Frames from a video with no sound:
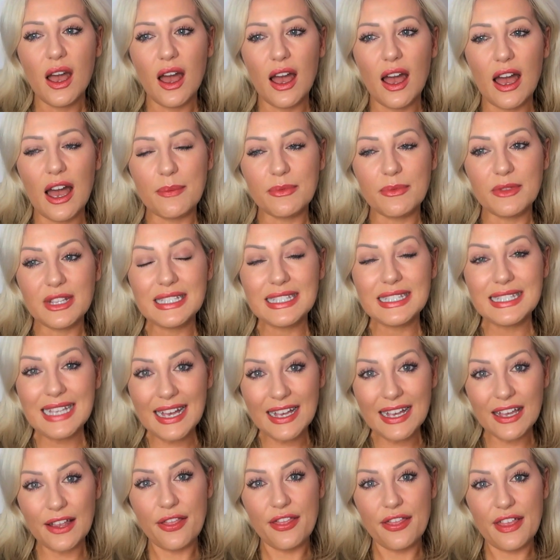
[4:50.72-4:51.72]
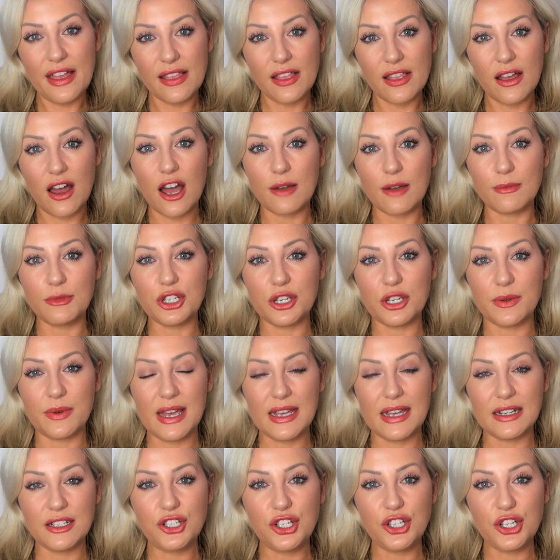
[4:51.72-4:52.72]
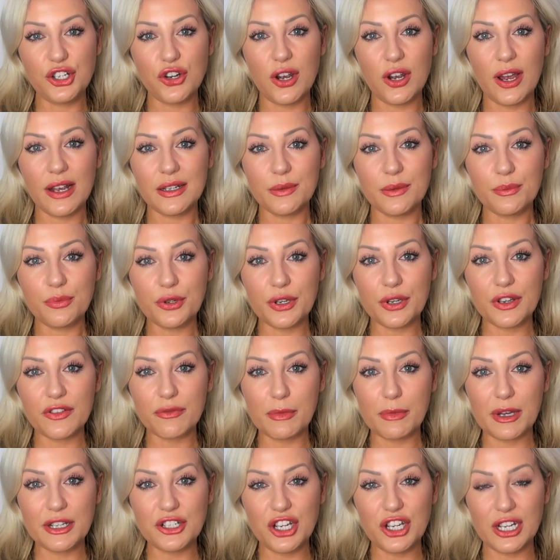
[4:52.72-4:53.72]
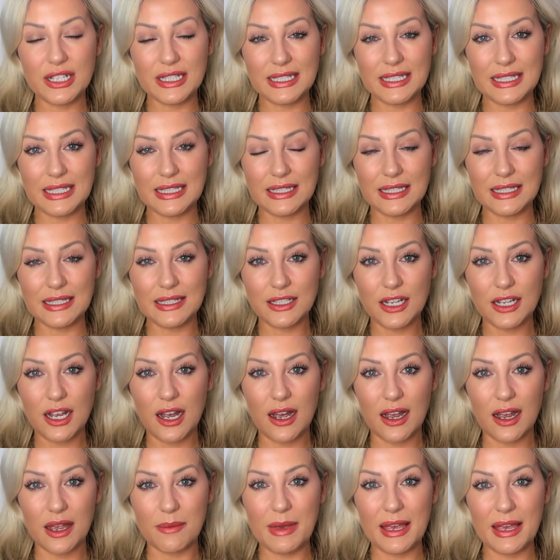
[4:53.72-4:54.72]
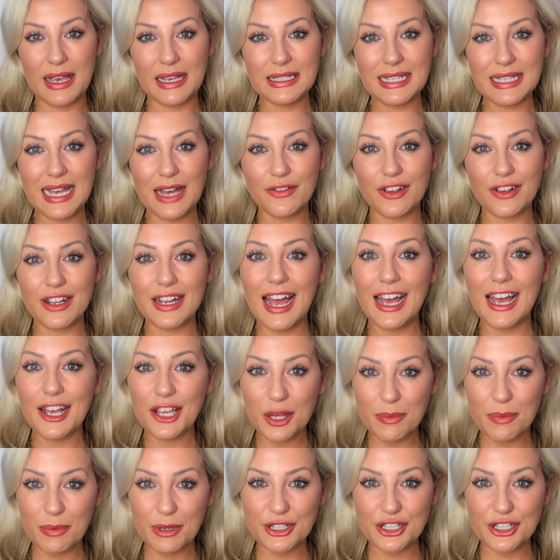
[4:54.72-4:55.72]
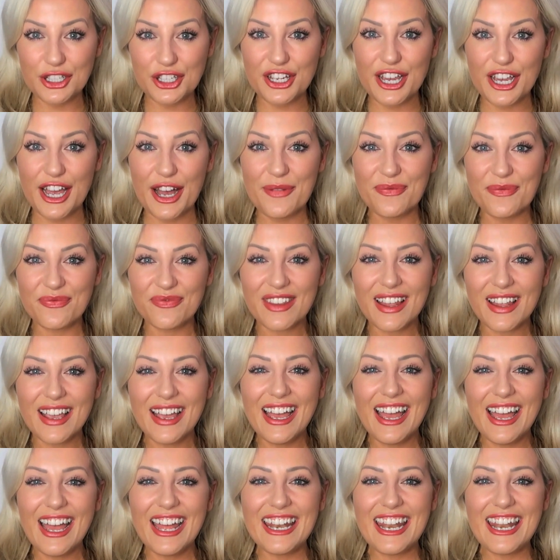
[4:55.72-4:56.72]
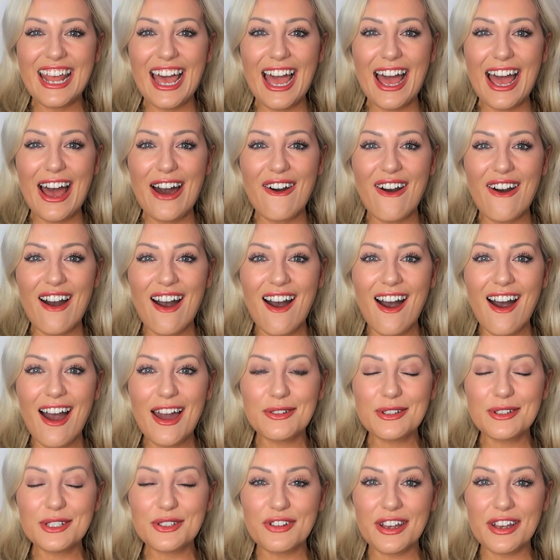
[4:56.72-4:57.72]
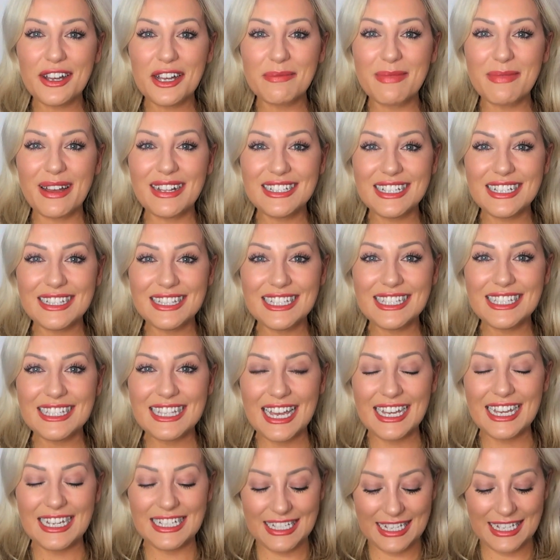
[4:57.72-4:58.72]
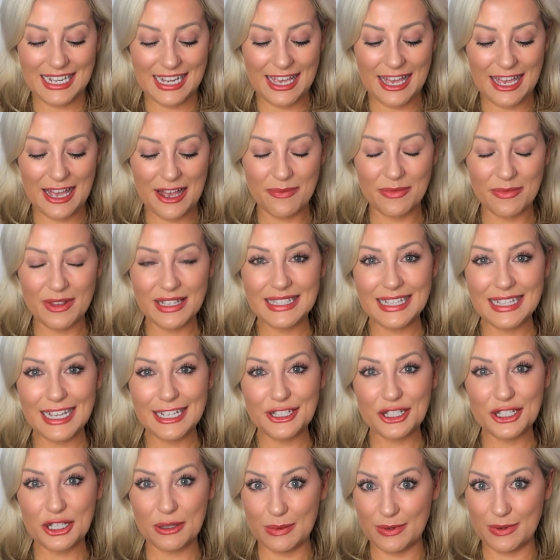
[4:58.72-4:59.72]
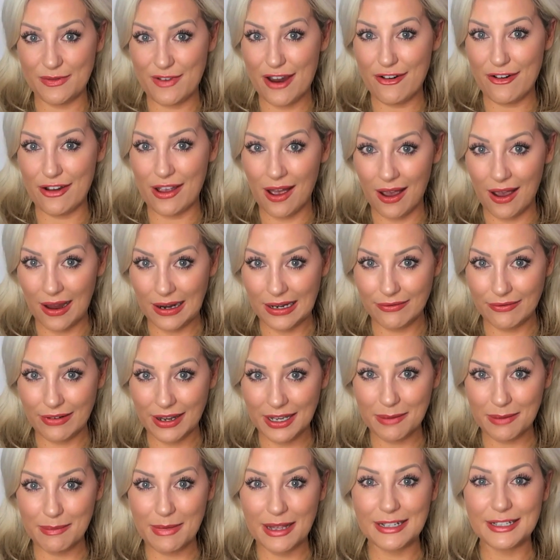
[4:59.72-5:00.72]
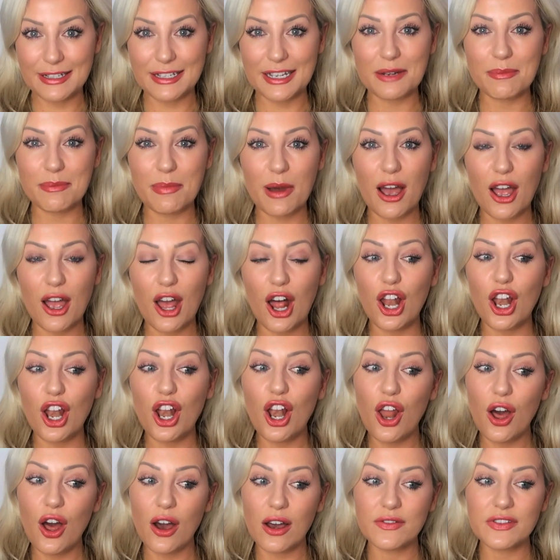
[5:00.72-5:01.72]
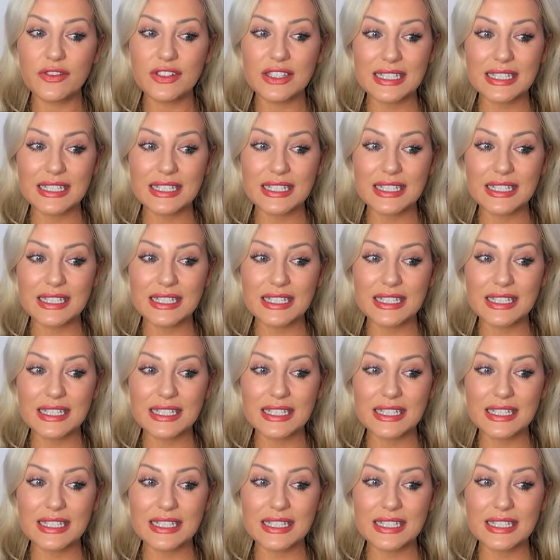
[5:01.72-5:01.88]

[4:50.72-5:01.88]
The second thing that I'm doing to try and improve my chances this time is having acupuncture. Now, I was recommended this lady, this lady comes very highly recommended by a lot of